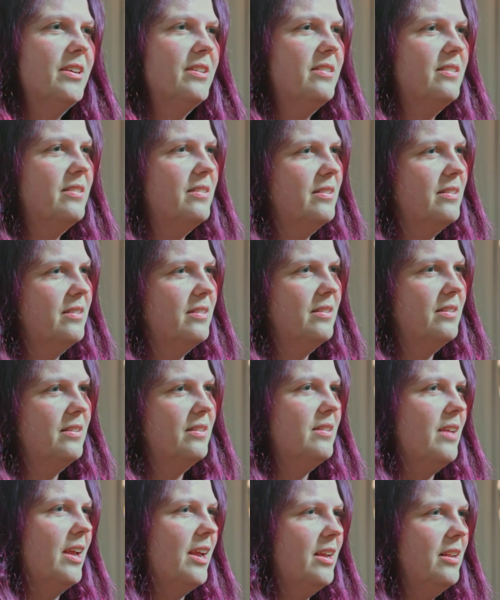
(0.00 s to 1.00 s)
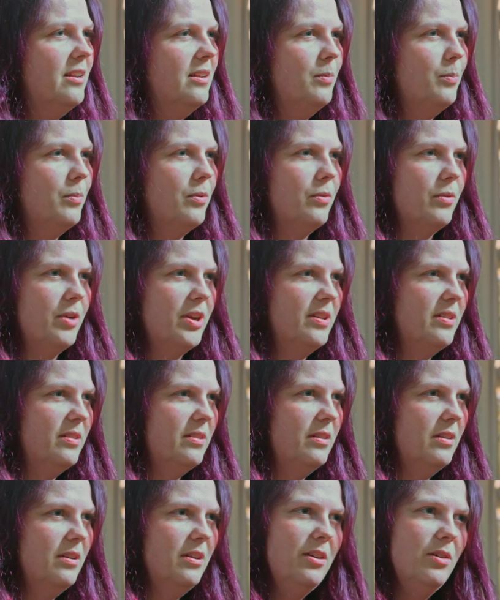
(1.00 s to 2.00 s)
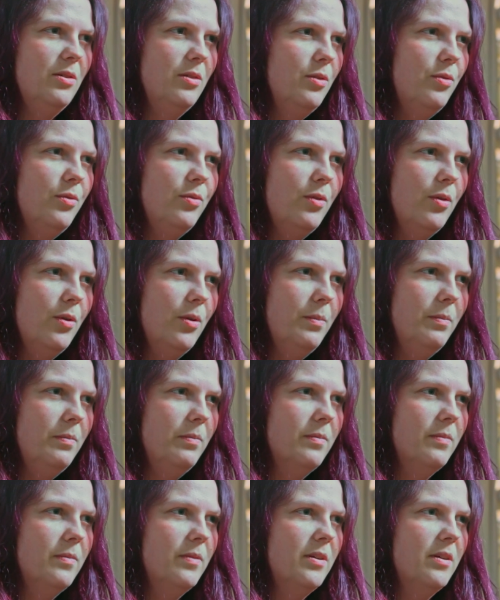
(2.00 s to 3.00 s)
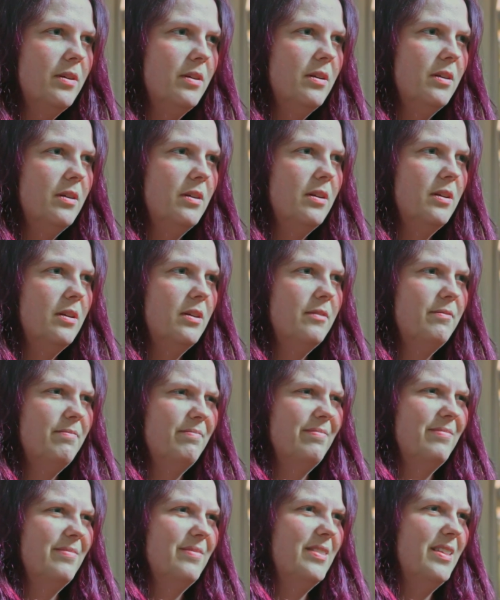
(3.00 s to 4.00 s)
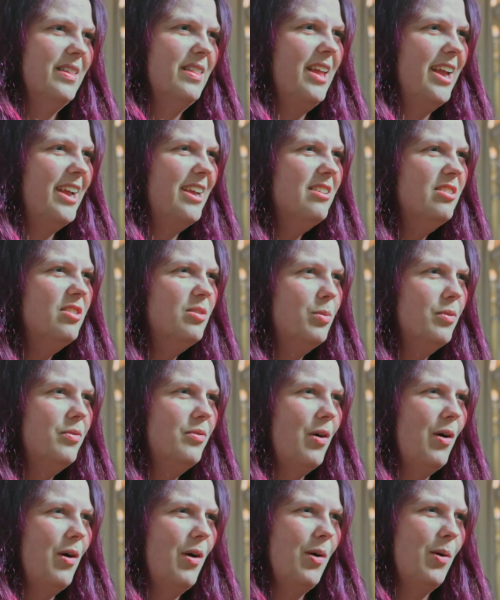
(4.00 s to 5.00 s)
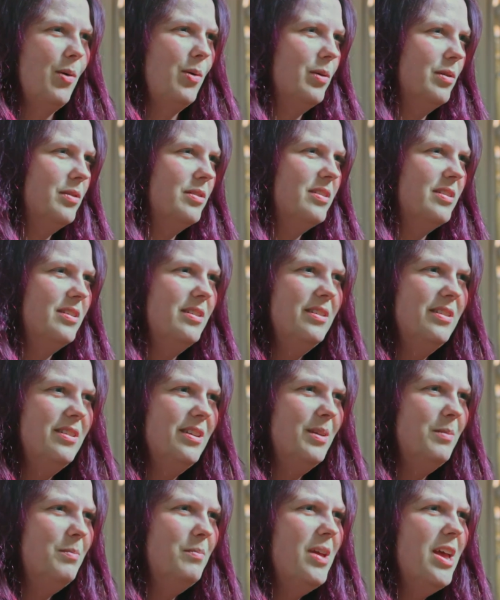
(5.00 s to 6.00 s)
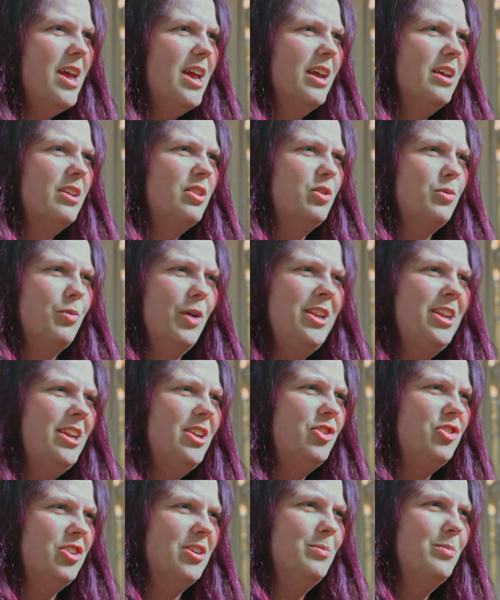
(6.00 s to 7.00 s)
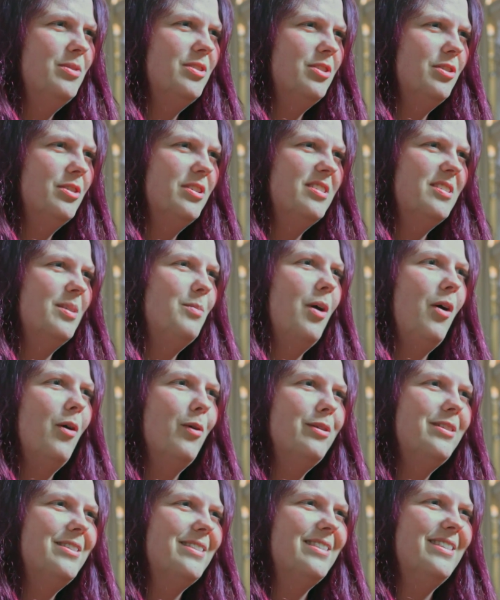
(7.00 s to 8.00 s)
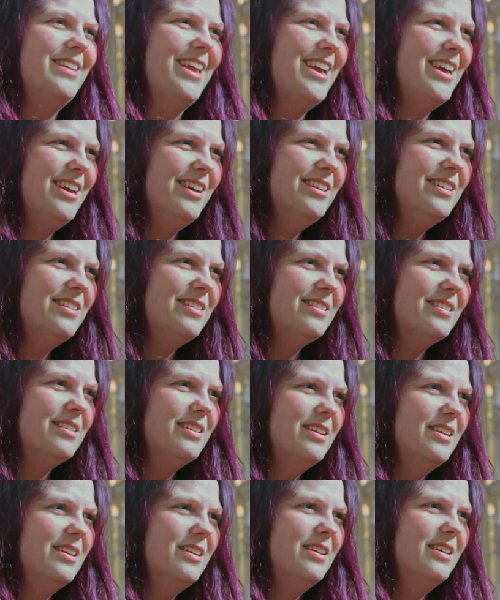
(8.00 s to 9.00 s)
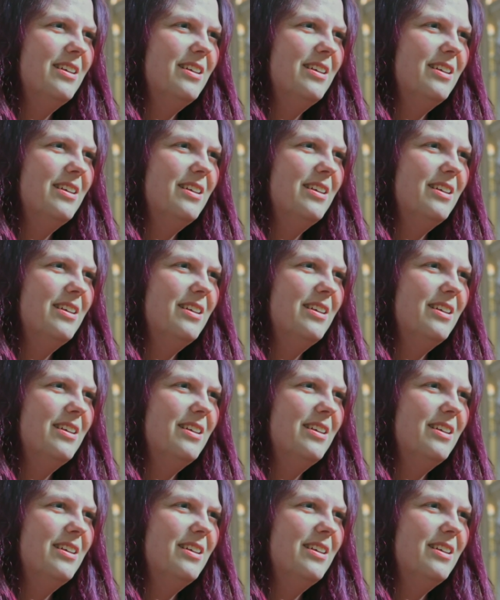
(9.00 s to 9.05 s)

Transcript: Stained barista uniform? Leggings with holes in them? Sweaty gym socks? Some old knickers?